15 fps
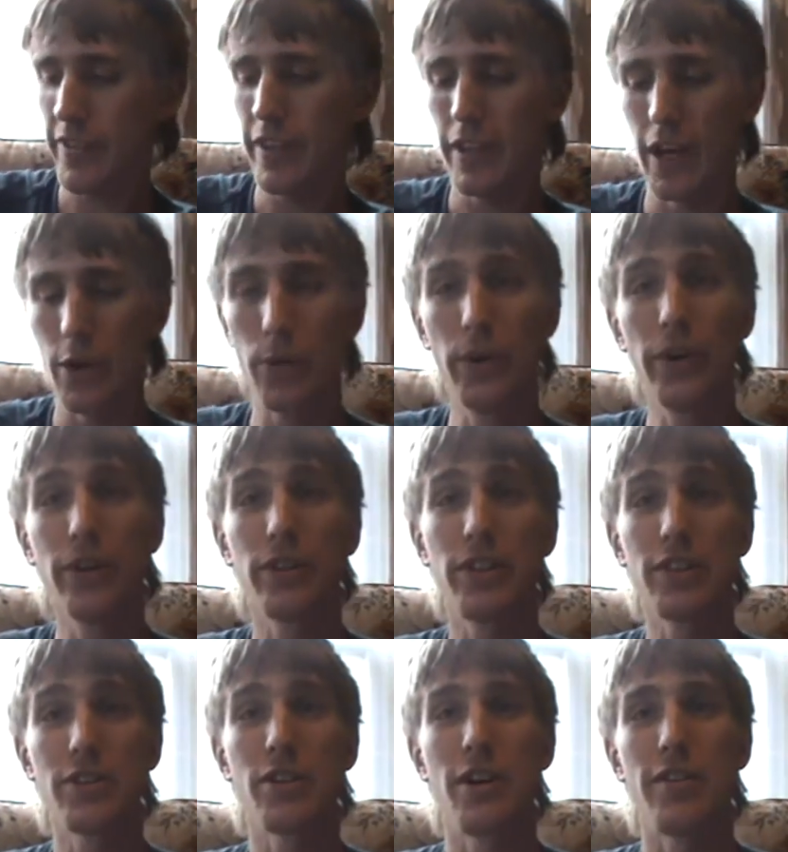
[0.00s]
I ordered
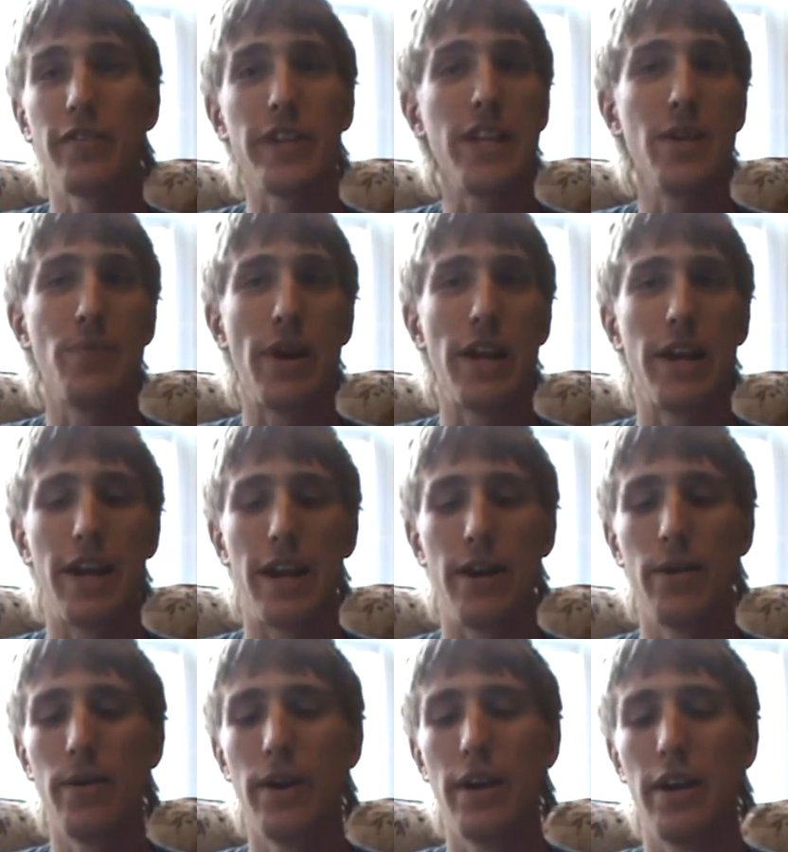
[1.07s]
this off eBay
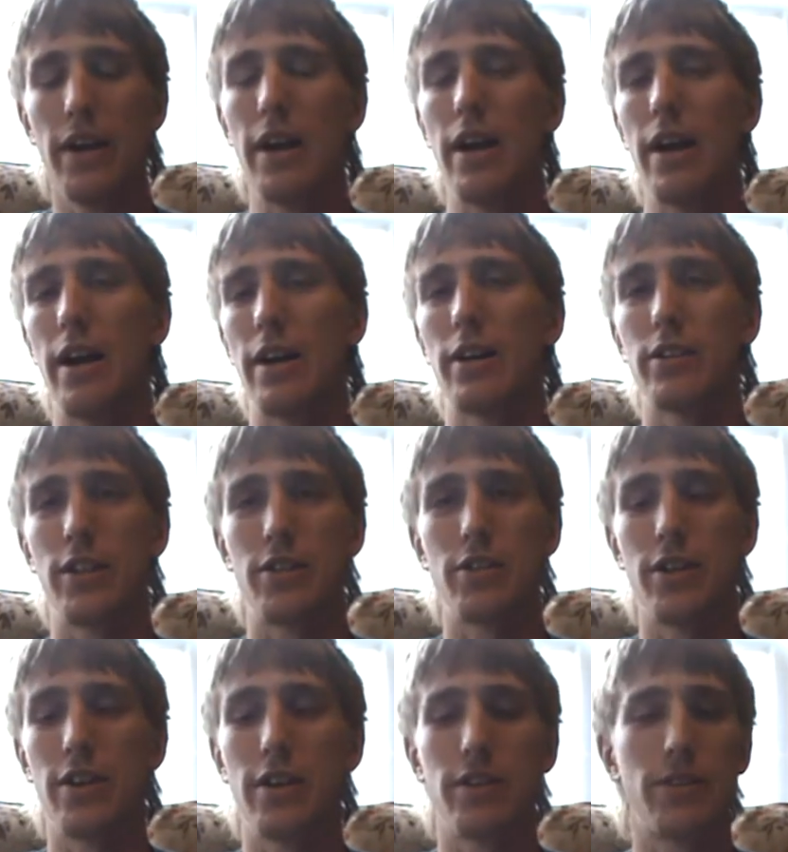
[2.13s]
now, because I
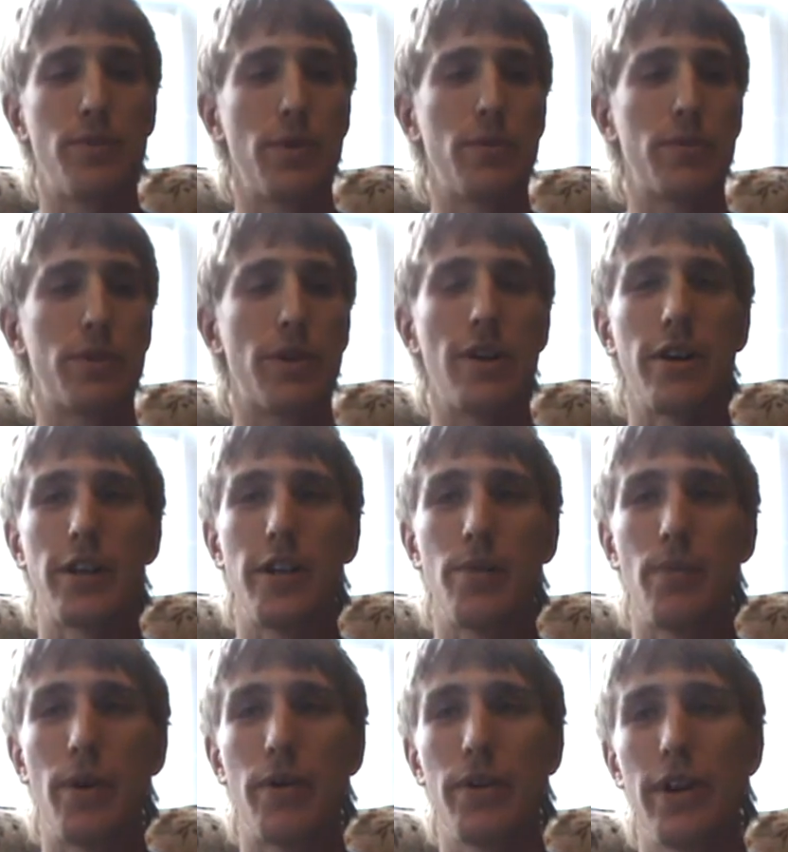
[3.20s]
saw somebody was talking
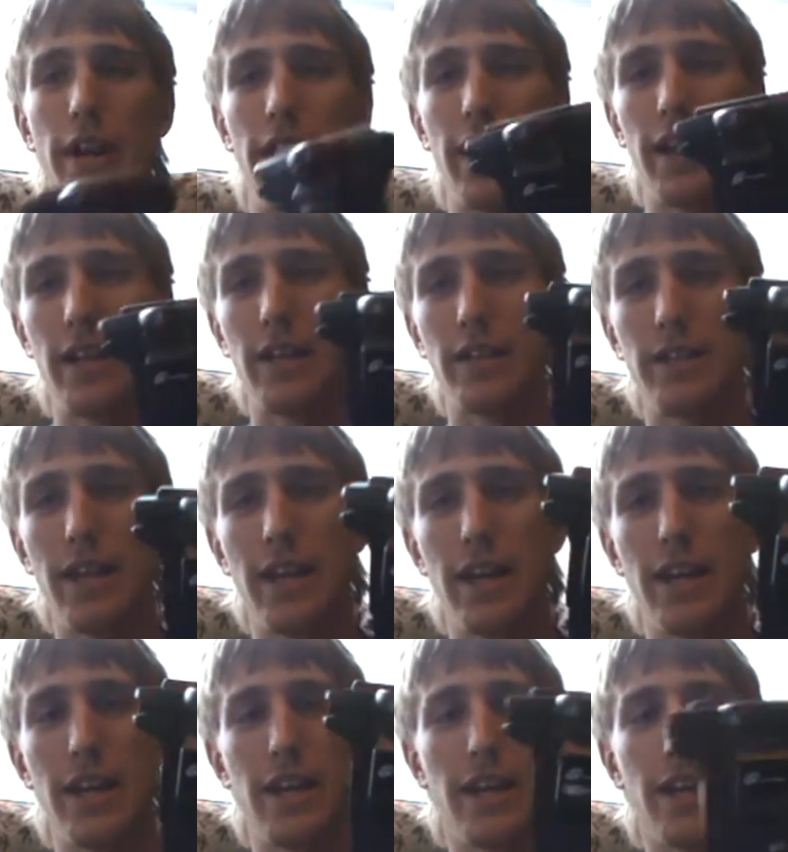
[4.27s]
about it, and it's
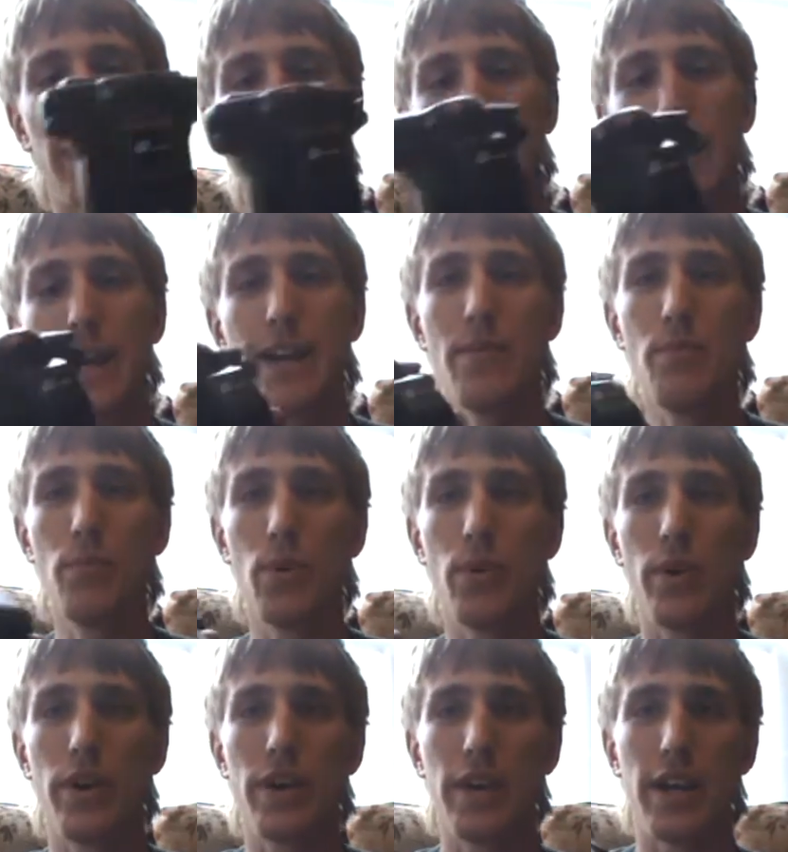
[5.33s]
a Game
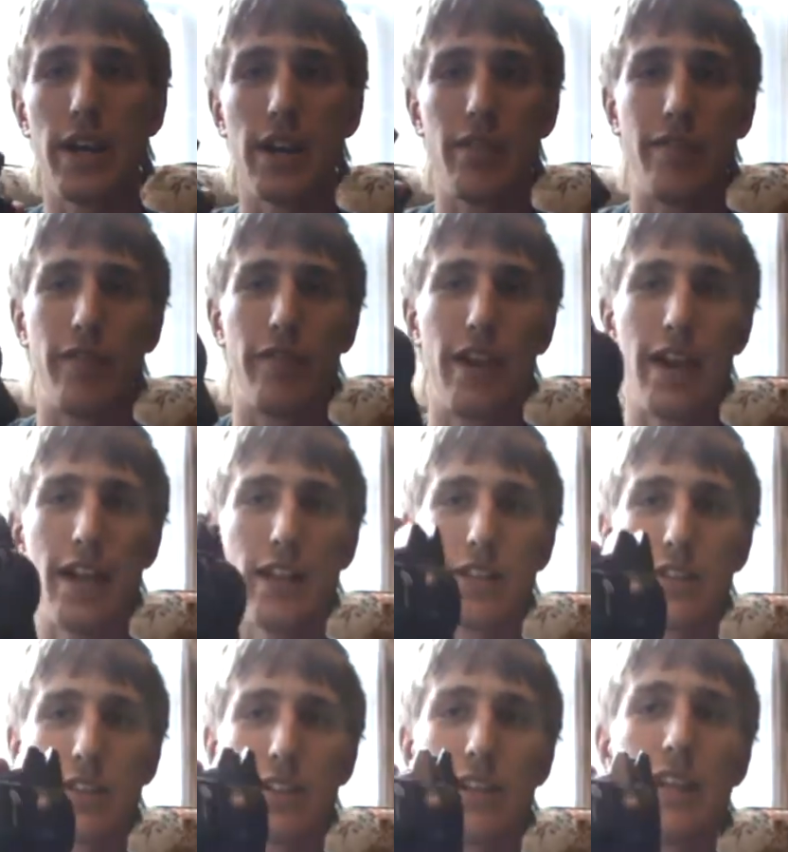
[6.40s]
Boy
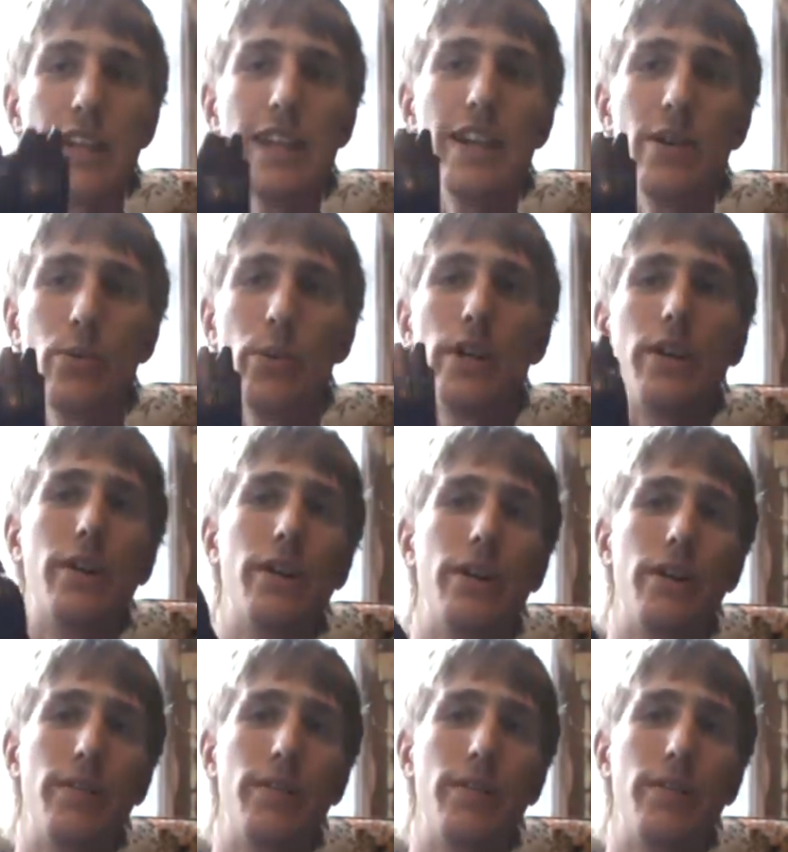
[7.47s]
Advanced e-reader.